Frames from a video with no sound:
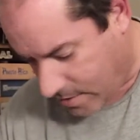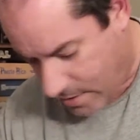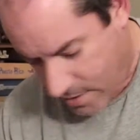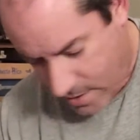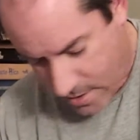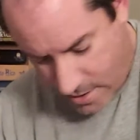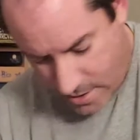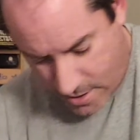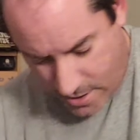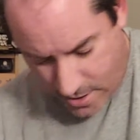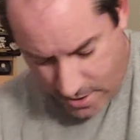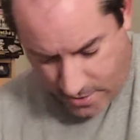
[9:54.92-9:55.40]

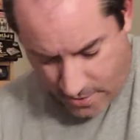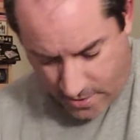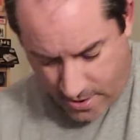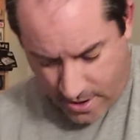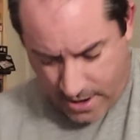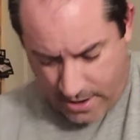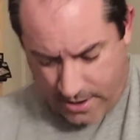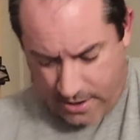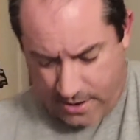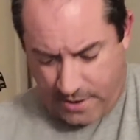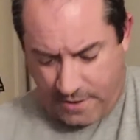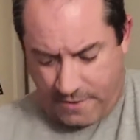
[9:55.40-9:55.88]

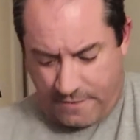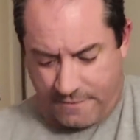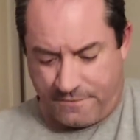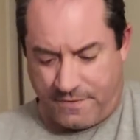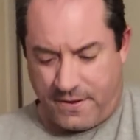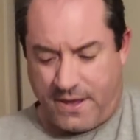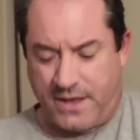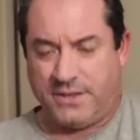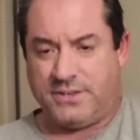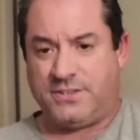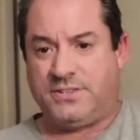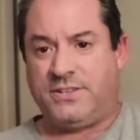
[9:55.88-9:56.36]
Alright.
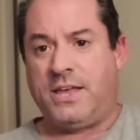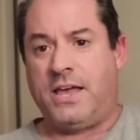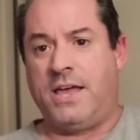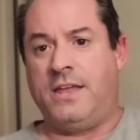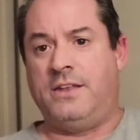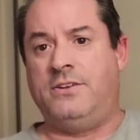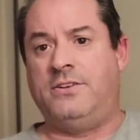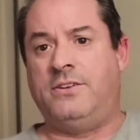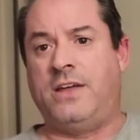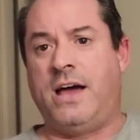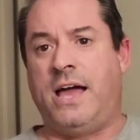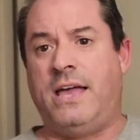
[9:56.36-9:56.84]
Phase
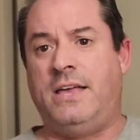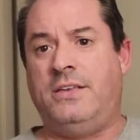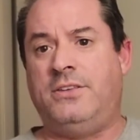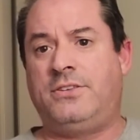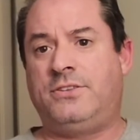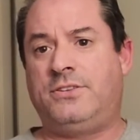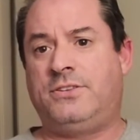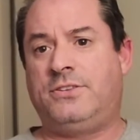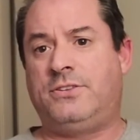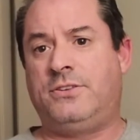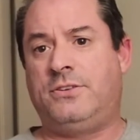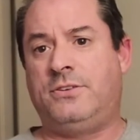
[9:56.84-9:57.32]
10
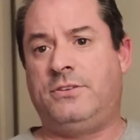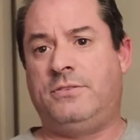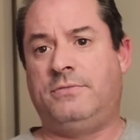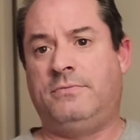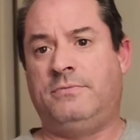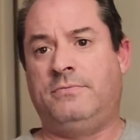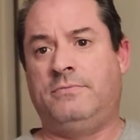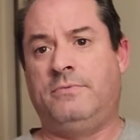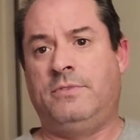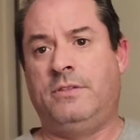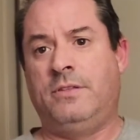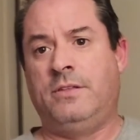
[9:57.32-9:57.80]
dice.
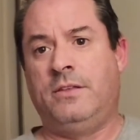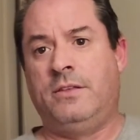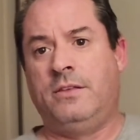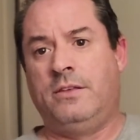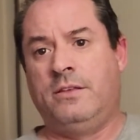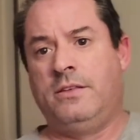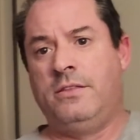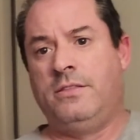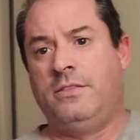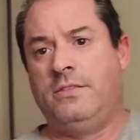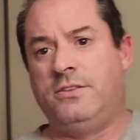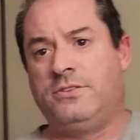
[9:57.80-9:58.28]

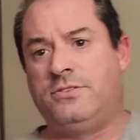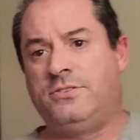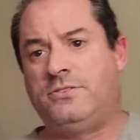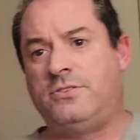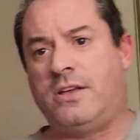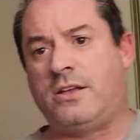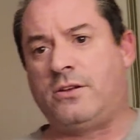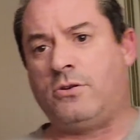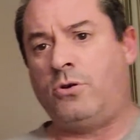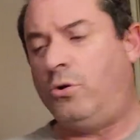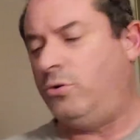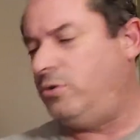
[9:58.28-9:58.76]
This is
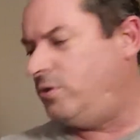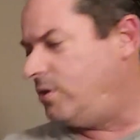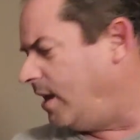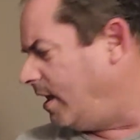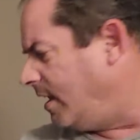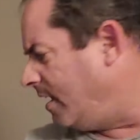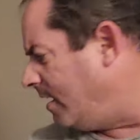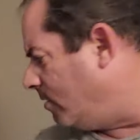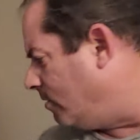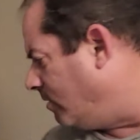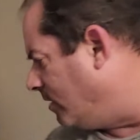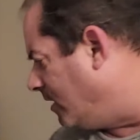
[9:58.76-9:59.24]
like, oh, did I
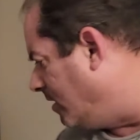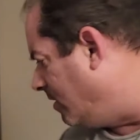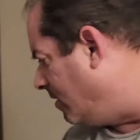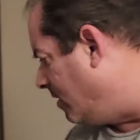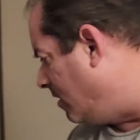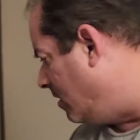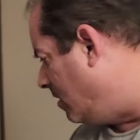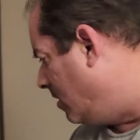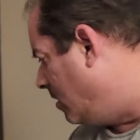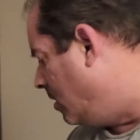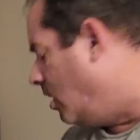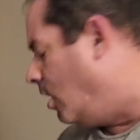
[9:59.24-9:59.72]
ever get
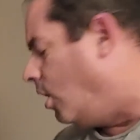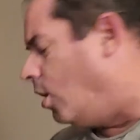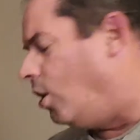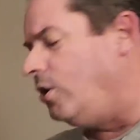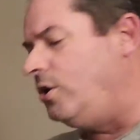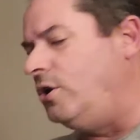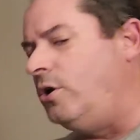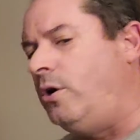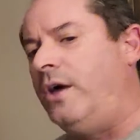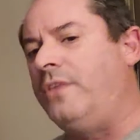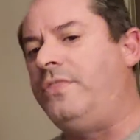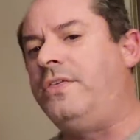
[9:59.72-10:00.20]
a... Oh, you
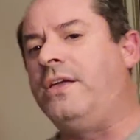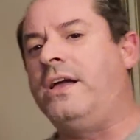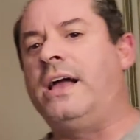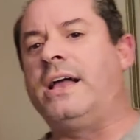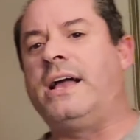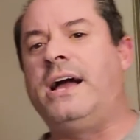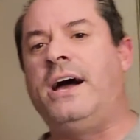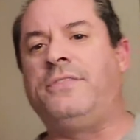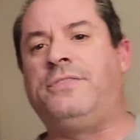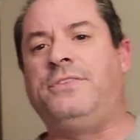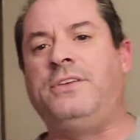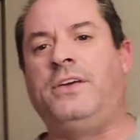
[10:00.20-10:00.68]
know, I think I
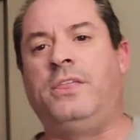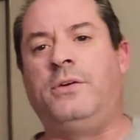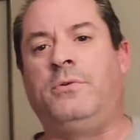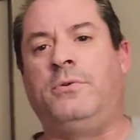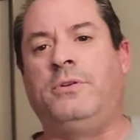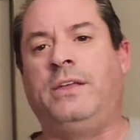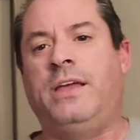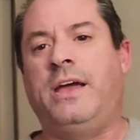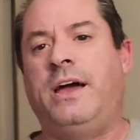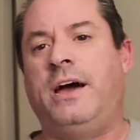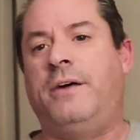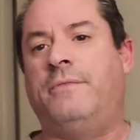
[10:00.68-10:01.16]
got the other one.
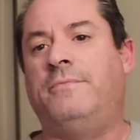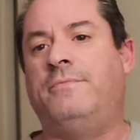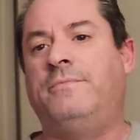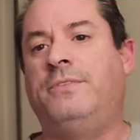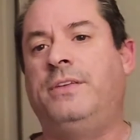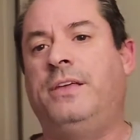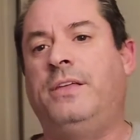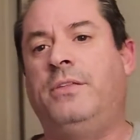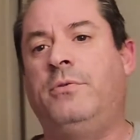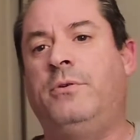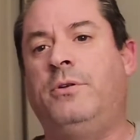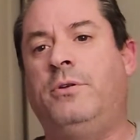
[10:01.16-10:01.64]
Yeah,
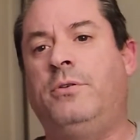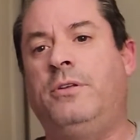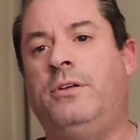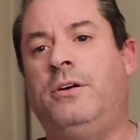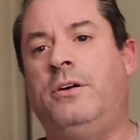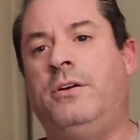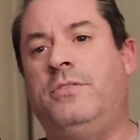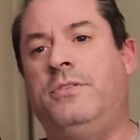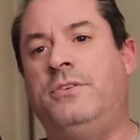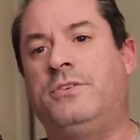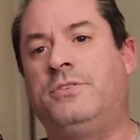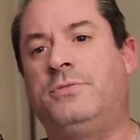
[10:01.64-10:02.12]
the other one.
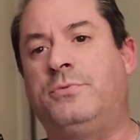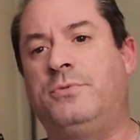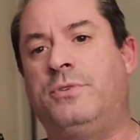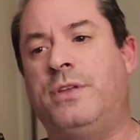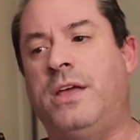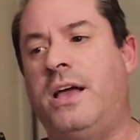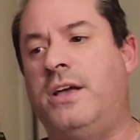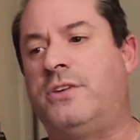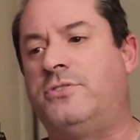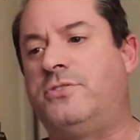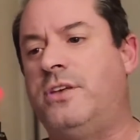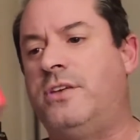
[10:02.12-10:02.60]
This one
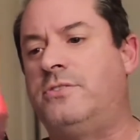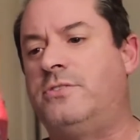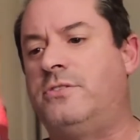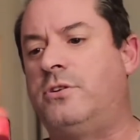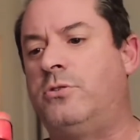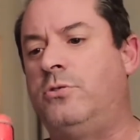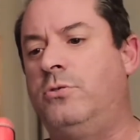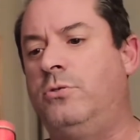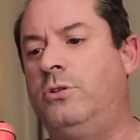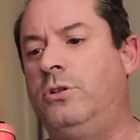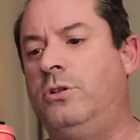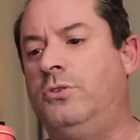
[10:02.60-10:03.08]
actually has a
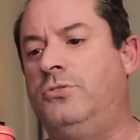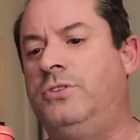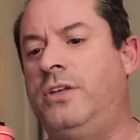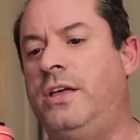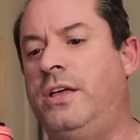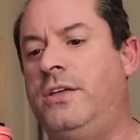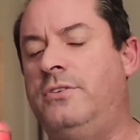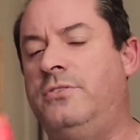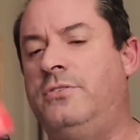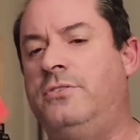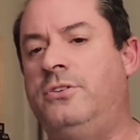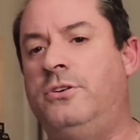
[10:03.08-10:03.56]
cool little
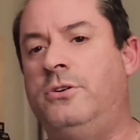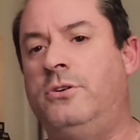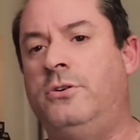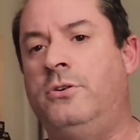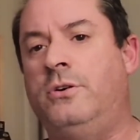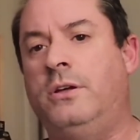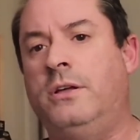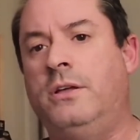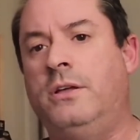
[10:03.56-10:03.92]
tin too.